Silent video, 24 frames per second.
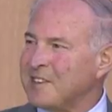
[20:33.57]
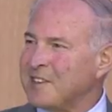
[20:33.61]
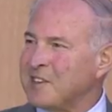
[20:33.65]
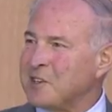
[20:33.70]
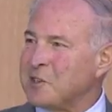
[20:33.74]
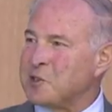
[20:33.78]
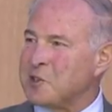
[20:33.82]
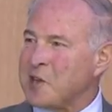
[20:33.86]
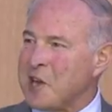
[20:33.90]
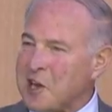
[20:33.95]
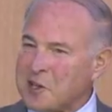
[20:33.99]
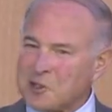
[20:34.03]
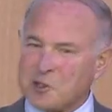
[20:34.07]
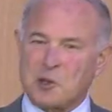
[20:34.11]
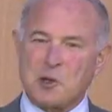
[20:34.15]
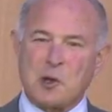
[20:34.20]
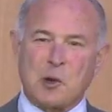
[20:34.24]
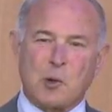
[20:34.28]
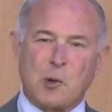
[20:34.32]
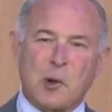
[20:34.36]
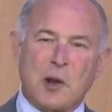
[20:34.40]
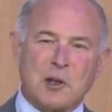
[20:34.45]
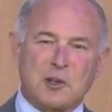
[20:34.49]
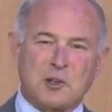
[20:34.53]
He's asking a
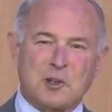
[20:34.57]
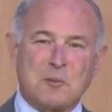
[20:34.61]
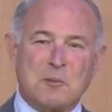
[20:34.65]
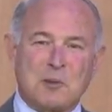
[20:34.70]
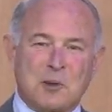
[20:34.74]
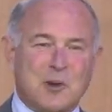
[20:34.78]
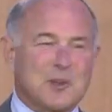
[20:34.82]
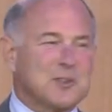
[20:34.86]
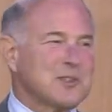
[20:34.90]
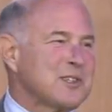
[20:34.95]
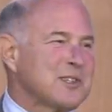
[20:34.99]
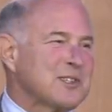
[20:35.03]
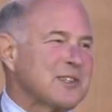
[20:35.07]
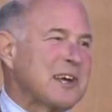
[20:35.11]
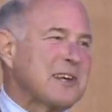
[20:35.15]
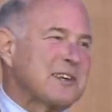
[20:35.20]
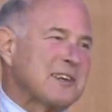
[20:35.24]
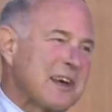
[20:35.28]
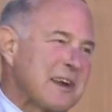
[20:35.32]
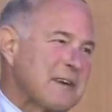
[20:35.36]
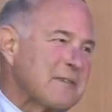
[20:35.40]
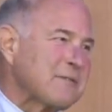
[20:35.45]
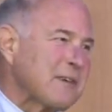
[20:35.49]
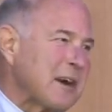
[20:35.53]
question because he's
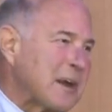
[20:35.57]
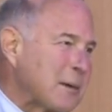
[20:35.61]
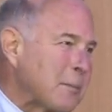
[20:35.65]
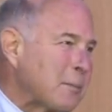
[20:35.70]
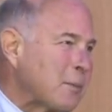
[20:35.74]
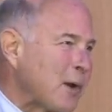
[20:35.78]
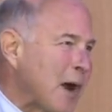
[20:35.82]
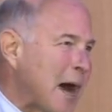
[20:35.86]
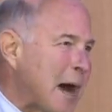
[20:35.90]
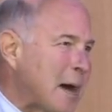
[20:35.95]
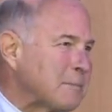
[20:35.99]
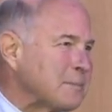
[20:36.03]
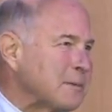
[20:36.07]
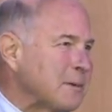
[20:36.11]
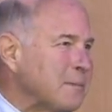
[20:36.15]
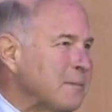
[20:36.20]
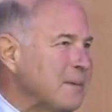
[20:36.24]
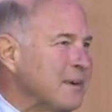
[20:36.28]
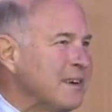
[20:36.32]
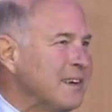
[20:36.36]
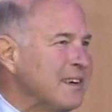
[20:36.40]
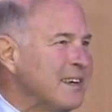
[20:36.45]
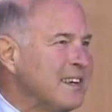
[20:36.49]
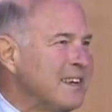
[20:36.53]
identified a problem
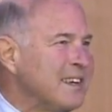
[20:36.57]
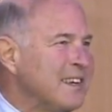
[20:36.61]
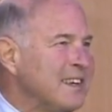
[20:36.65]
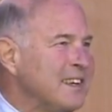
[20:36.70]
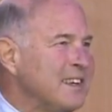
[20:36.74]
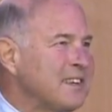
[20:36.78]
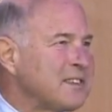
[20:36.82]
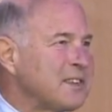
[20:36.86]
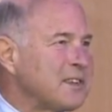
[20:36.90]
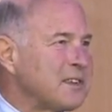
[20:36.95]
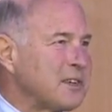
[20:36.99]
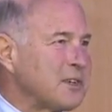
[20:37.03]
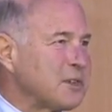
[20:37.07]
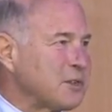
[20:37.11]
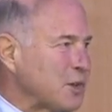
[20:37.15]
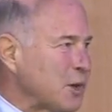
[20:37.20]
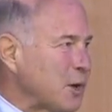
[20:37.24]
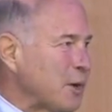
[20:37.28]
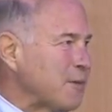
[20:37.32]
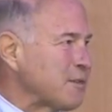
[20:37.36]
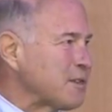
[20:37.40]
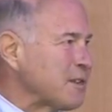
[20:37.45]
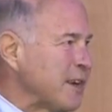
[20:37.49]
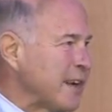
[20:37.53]
that
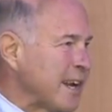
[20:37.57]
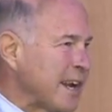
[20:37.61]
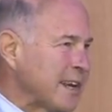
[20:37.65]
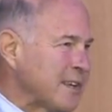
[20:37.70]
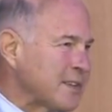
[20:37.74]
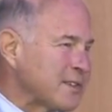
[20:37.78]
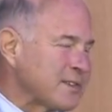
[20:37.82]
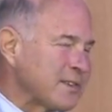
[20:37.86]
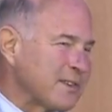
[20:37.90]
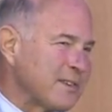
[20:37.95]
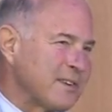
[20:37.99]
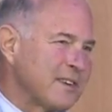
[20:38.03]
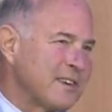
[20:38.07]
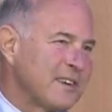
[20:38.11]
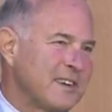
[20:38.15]
deserves an answer.